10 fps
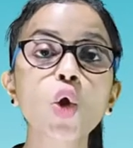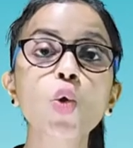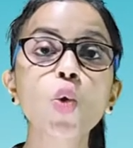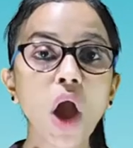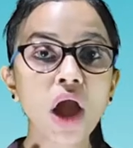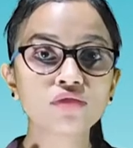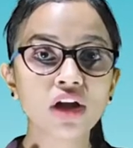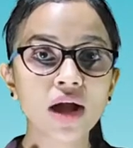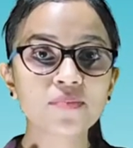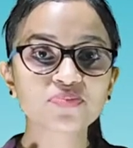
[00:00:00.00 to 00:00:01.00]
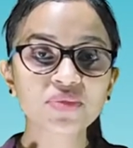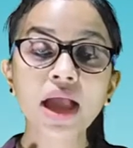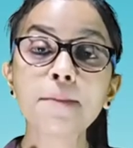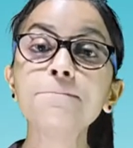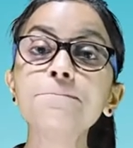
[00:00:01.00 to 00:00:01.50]
guava,
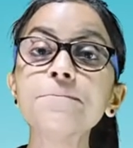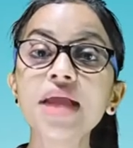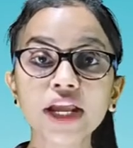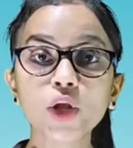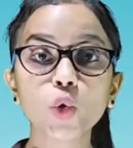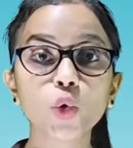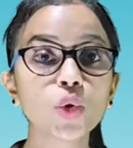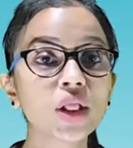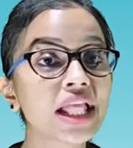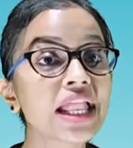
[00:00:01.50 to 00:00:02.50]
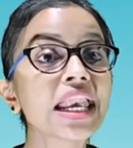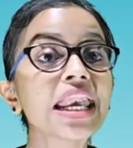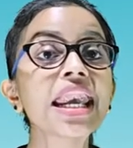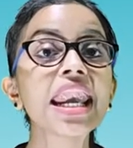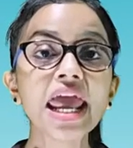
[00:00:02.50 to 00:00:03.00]
mango,
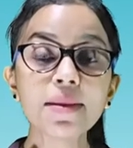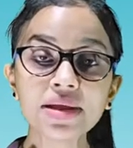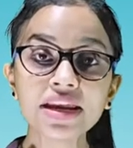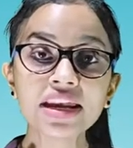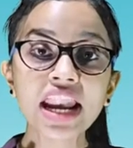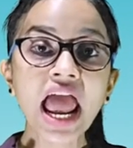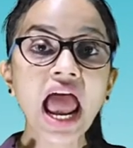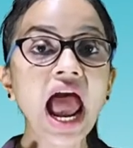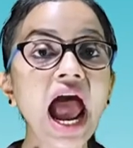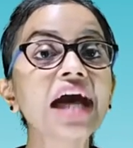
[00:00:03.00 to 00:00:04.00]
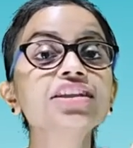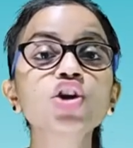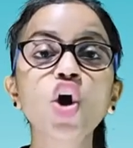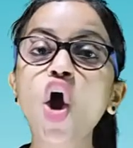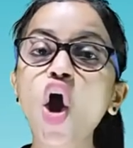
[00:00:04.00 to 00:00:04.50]
lemon
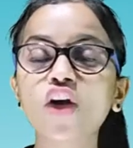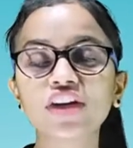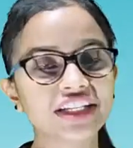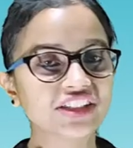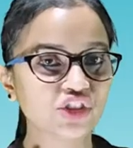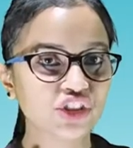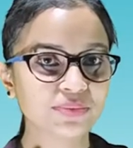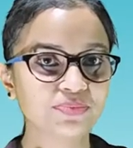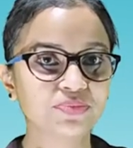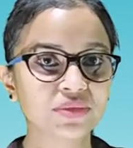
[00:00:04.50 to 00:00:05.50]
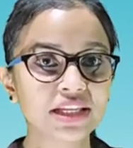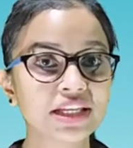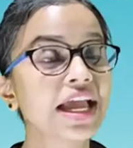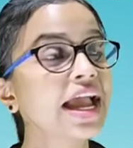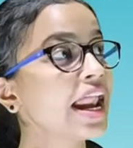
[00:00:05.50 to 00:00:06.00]
and orange.
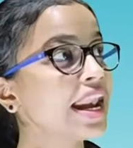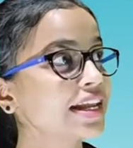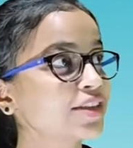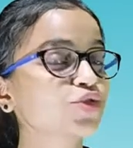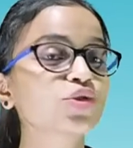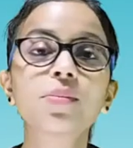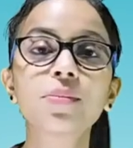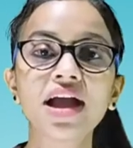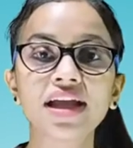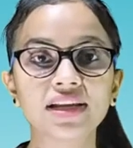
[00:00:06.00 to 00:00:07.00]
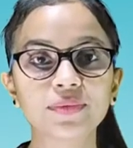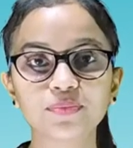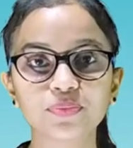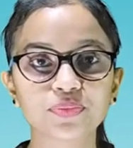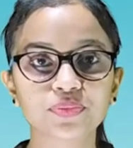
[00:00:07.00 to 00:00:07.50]
An extra mile.
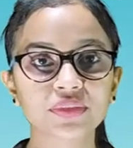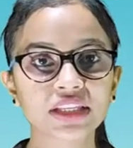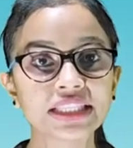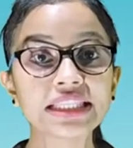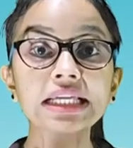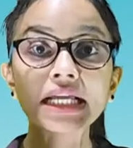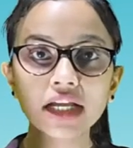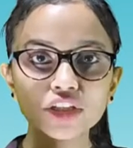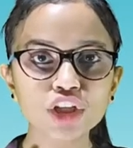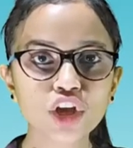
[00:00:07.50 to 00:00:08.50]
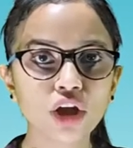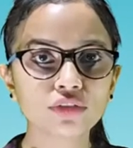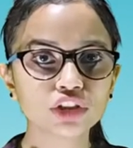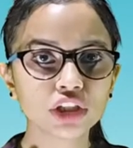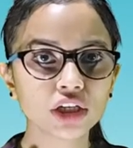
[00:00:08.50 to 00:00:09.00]
The cutting
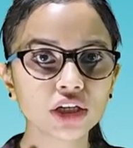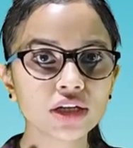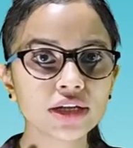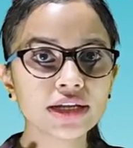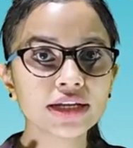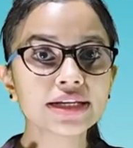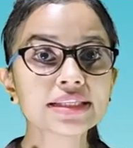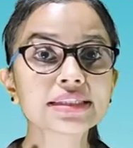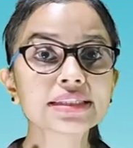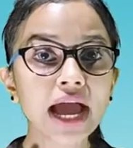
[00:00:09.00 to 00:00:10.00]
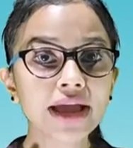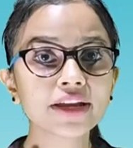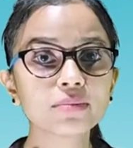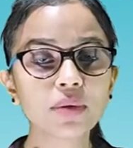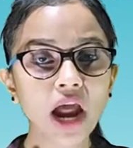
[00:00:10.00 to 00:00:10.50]
of the
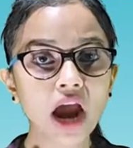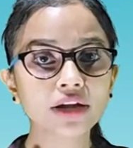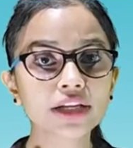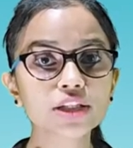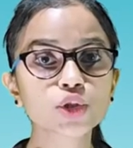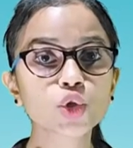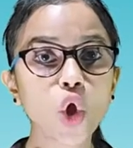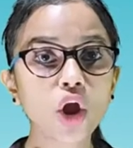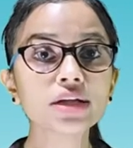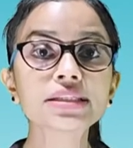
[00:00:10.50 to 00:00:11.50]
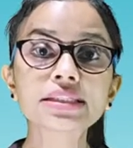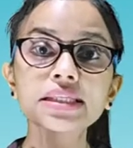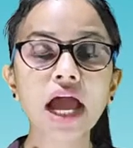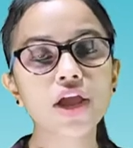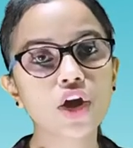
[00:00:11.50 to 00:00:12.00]
desired plant is called
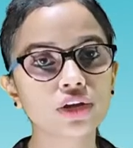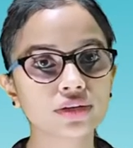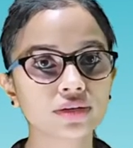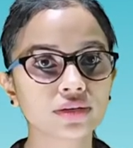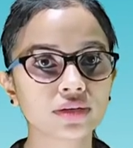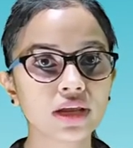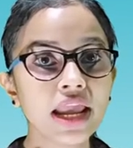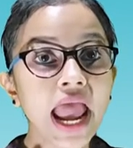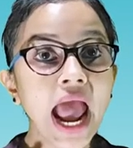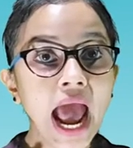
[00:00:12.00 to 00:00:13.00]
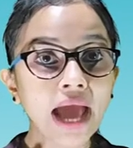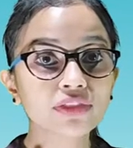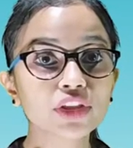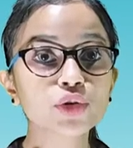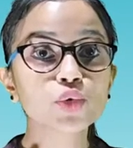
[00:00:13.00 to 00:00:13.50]
scion
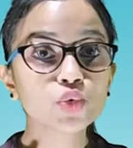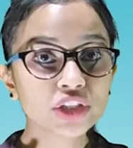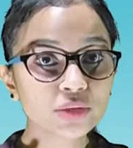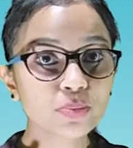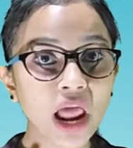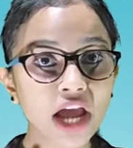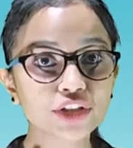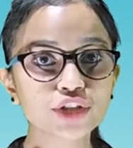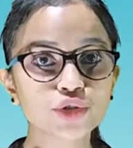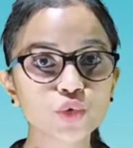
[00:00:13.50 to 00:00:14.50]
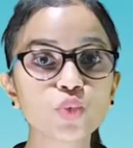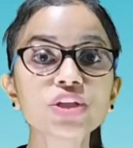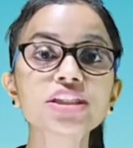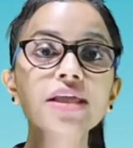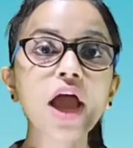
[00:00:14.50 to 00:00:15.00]
and the rooted plant into
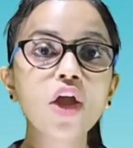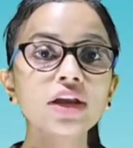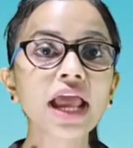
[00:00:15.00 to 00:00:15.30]
which scion